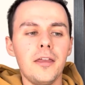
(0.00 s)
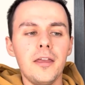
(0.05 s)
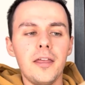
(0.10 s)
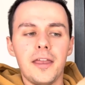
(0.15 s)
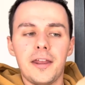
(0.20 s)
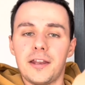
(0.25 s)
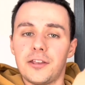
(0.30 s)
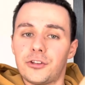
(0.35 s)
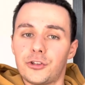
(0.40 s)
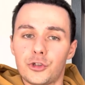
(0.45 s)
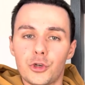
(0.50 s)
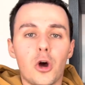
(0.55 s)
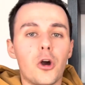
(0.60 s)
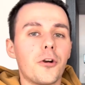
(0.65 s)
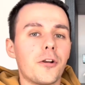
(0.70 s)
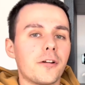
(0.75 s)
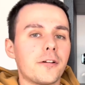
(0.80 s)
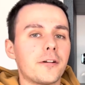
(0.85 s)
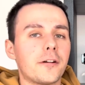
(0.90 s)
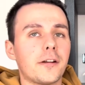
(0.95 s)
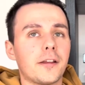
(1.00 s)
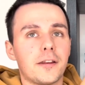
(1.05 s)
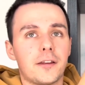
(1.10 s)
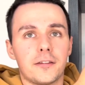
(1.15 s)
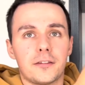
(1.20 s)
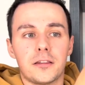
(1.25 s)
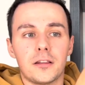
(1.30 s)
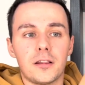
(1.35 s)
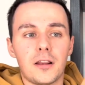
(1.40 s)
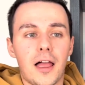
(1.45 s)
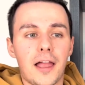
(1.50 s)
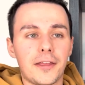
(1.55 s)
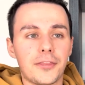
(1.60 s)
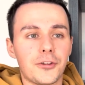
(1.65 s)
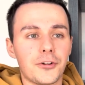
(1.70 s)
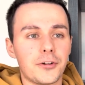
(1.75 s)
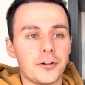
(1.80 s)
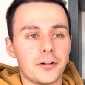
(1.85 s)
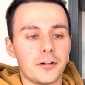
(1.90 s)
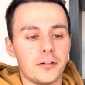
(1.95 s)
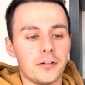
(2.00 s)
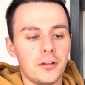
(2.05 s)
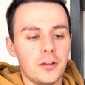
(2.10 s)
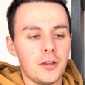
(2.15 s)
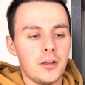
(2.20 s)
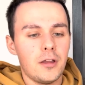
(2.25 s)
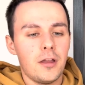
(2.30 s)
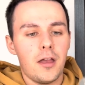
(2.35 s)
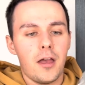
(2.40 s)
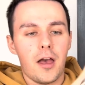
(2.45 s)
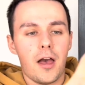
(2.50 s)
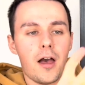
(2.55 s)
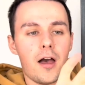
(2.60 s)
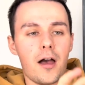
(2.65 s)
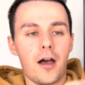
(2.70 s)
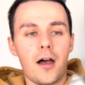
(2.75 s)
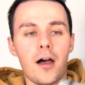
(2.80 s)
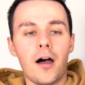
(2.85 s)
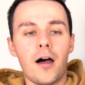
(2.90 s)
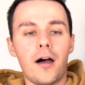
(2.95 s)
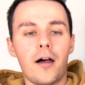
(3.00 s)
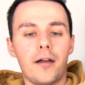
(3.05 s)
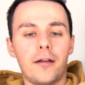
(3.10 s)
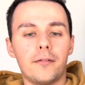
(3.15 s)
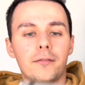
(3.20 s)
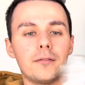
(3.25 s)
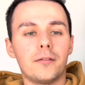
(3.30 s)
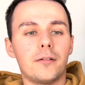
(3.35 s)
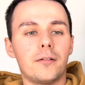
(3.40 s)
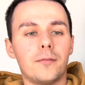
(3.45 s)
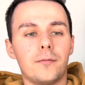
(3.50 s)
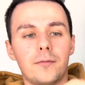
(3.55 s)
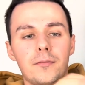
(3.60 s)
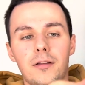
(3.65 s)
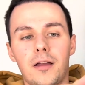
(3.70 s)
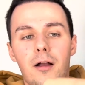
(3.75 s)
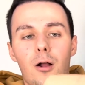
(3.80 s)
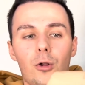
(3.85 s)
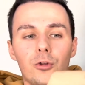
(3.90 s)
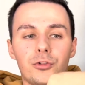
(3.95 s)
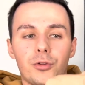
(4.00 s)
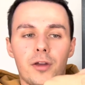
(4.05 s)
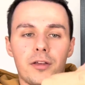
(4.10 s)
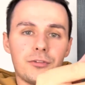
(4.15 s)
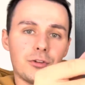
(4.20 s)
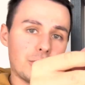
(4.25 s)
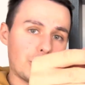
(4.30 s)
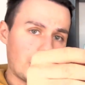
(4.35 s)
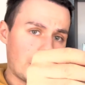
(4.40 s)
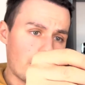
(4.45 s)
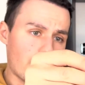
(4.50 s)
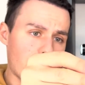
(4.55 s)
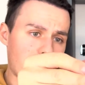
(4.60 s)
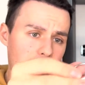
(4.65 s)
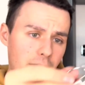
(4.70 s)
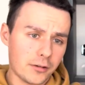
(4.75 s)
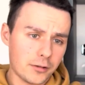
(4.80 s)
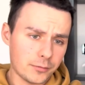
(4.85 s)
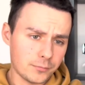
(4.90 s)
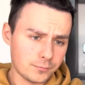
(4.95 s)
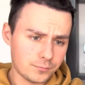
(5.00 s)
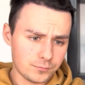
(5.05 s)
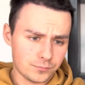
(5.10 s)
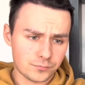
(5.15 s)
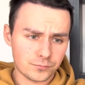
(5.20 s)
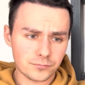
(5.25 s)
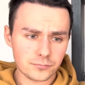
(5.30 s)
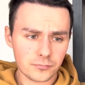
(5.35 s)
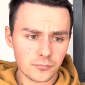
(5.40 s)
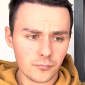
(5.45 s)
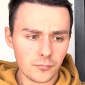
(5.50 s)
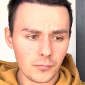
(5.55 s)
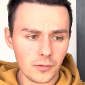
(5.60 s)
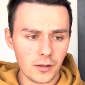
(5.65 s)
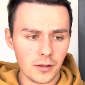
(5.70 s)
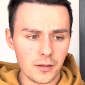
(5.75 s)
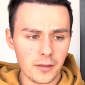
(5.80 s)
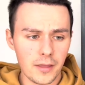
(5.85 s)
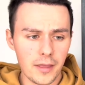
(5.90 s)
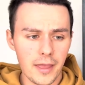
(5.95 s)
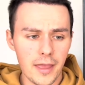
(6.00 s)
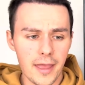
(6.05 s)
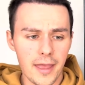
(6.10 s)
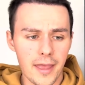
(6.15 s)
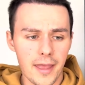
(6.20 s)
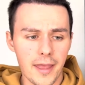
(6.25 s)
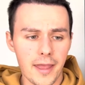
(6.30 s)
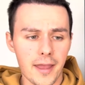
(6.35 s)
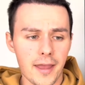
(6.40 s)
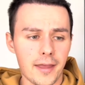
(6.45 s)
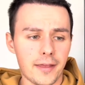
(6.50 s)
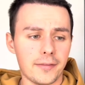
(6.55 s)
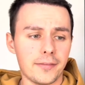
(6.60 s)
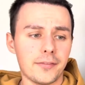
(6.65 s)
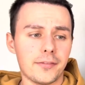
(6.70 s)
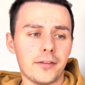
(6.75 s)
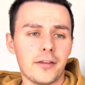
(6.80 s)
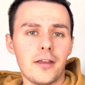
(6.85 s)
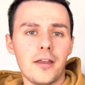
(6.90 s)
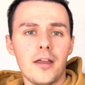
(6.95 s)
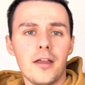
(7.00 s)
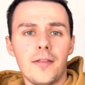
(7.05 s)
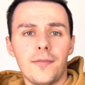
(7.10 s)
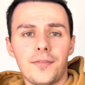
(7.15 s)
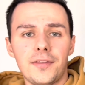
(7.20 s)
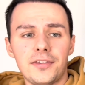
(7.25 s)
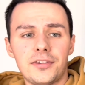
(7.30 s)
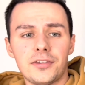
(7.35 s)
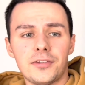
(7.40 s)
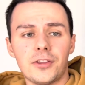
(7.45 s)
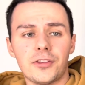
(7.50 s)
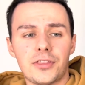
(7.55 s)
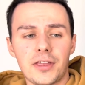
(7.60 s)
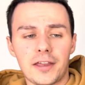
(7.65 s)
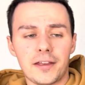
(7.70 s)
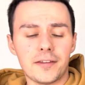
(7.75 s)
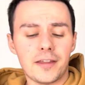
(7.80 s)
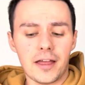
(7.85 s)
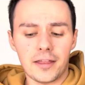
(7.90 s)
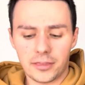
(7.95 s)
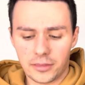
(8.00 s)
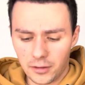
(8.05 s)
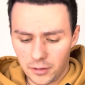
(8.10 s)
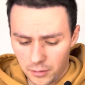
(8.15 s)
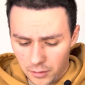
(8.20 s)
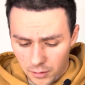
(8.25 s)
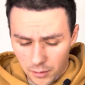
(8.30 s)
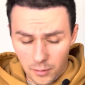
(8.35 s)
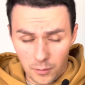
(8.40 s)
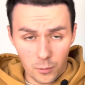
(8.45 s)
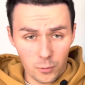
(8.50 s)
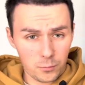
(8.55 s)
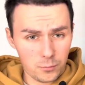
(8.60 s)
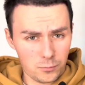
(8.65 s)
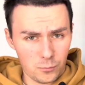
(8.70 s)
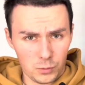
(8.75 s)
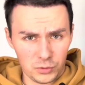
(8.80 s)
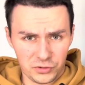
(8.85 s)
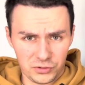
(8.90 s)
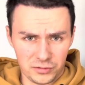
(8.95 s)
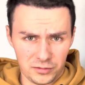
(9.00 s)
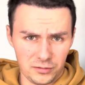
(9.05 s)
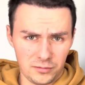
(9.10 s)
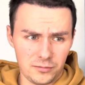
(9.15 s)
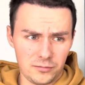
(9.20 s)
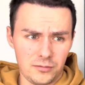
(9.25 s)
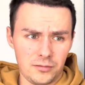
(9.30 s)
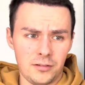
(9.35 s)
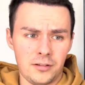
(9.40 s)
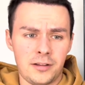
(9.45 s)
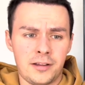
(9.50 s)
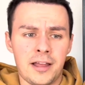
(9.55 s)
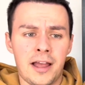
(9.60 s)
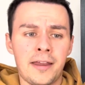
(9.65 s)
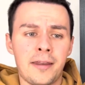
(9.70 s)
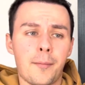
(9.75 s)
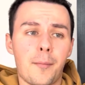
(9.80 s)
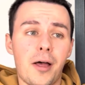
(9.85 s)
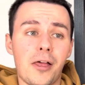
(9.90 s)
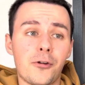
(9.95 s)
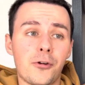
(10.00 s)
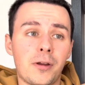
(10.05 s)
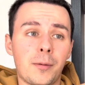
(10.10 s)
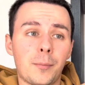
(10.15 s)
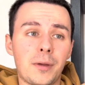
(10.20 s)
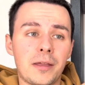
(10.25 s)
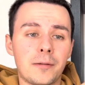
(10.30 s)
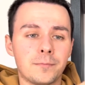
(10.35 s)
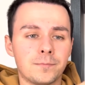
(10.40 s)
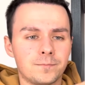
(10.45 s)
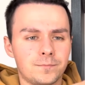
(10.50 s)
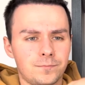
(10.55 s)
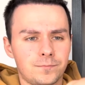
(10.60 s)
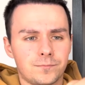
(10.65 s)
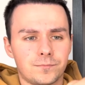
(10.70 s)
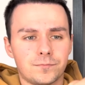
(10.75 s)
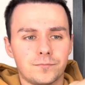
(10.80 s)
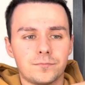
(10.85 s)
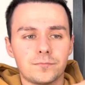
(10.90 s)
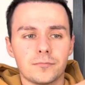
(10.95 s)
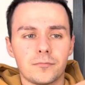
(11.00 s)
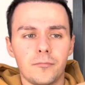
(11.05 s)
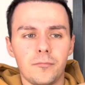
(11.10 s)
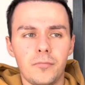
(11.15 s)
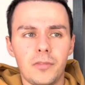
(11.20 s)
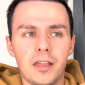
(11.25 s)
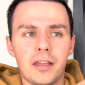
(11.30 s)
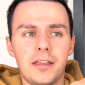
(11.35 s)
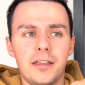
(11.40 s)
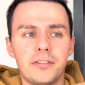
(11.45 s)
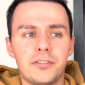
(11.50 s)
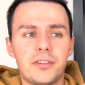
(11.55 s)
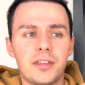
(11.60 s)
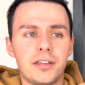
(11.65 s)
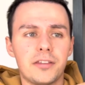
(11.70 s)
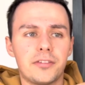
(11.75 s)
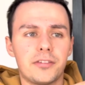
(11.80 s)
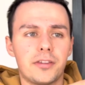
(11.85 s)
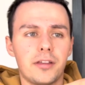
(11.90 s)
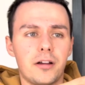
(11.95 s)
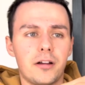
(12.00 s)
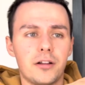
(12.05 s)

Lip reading: It is shorter, it is lighter, also has a D-ring, and This is the thing that was kind of bothering me, is this